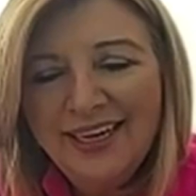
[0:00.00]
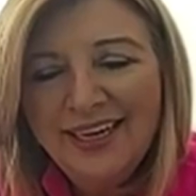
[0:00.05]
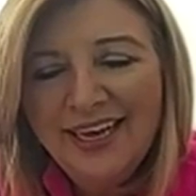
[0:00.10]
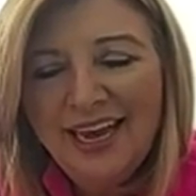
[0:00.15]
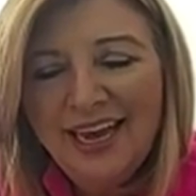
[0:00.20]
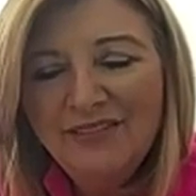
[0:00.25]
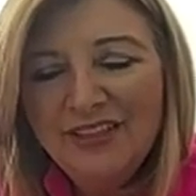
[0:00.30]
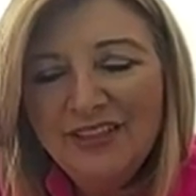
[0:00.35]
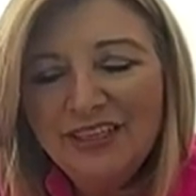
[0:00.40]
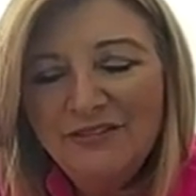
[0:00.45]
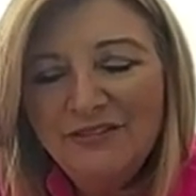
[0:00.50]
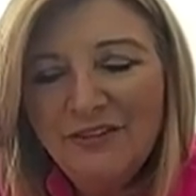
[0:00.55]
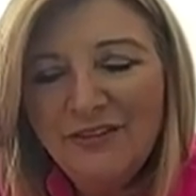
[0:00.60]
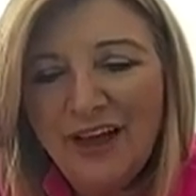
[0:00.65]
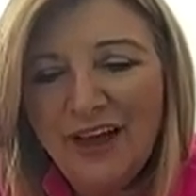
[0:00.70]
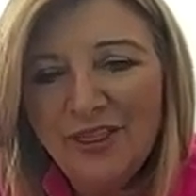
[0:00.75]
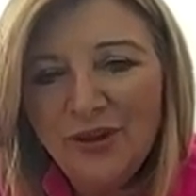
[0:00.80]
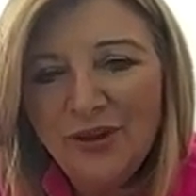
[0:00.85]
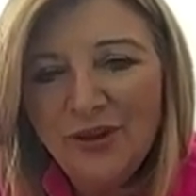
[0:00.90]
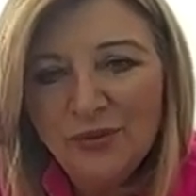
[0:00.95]
Heavenly
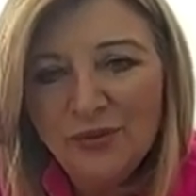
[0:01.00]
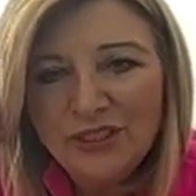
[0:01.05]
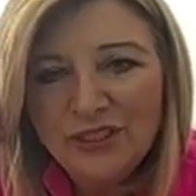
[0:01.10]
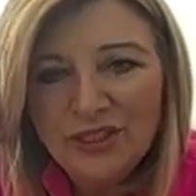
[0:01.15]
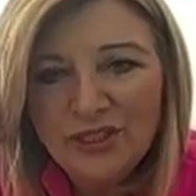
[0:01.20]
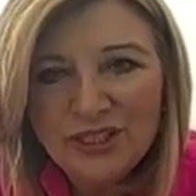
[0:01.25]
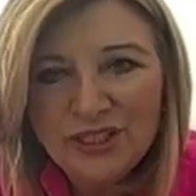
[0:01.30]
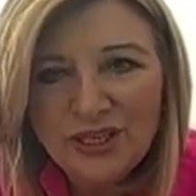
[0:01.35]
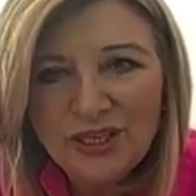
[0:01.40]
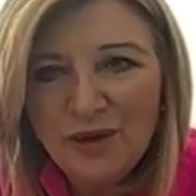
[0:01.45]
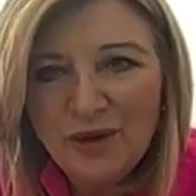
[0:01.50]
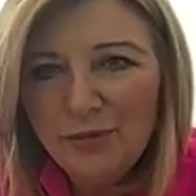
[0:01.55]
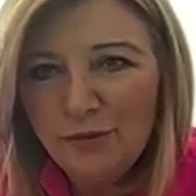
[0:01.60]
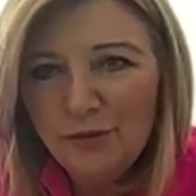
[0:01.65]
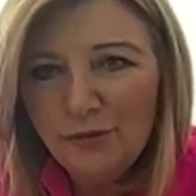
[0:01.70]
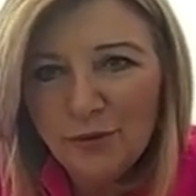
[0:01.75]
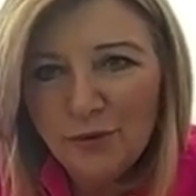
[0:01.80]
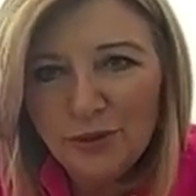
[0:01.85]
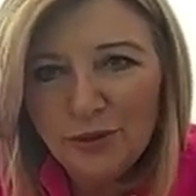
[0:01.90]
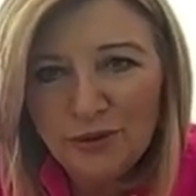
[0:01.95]
Father, we just come
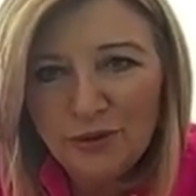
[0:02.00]
before you,